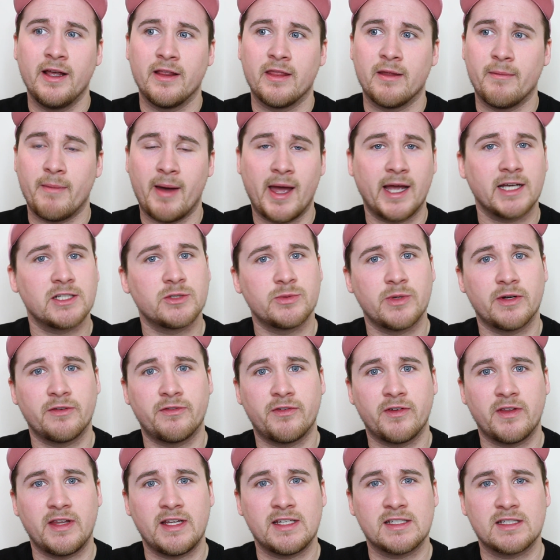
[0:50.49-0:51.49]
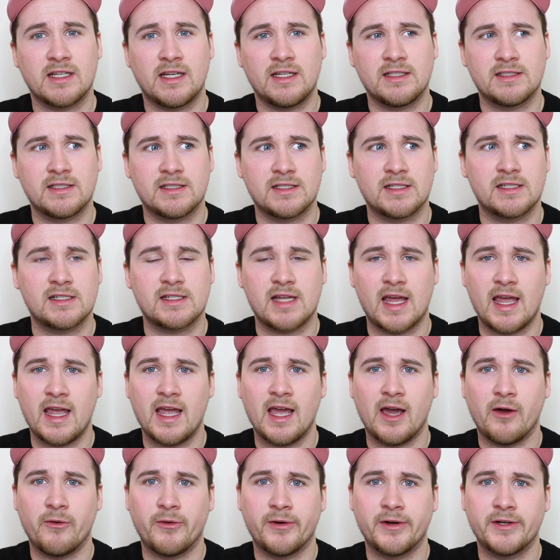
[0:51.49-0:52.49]
The max wear for these lenses is
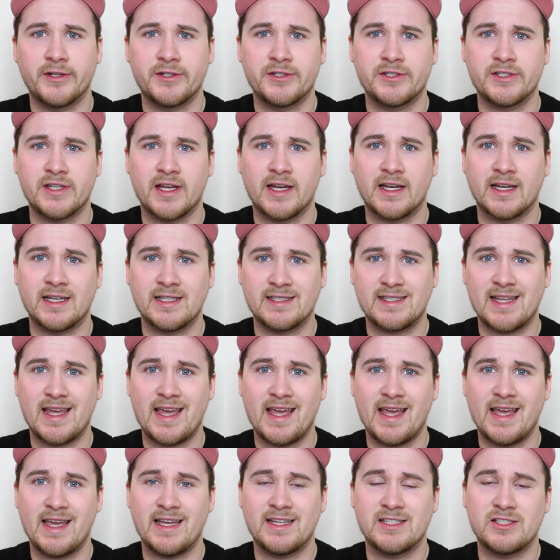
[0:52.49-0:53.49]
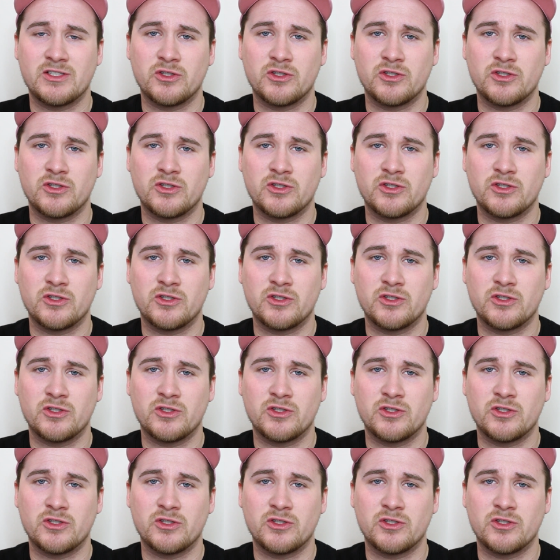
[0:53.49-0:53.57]
8 hours in a day,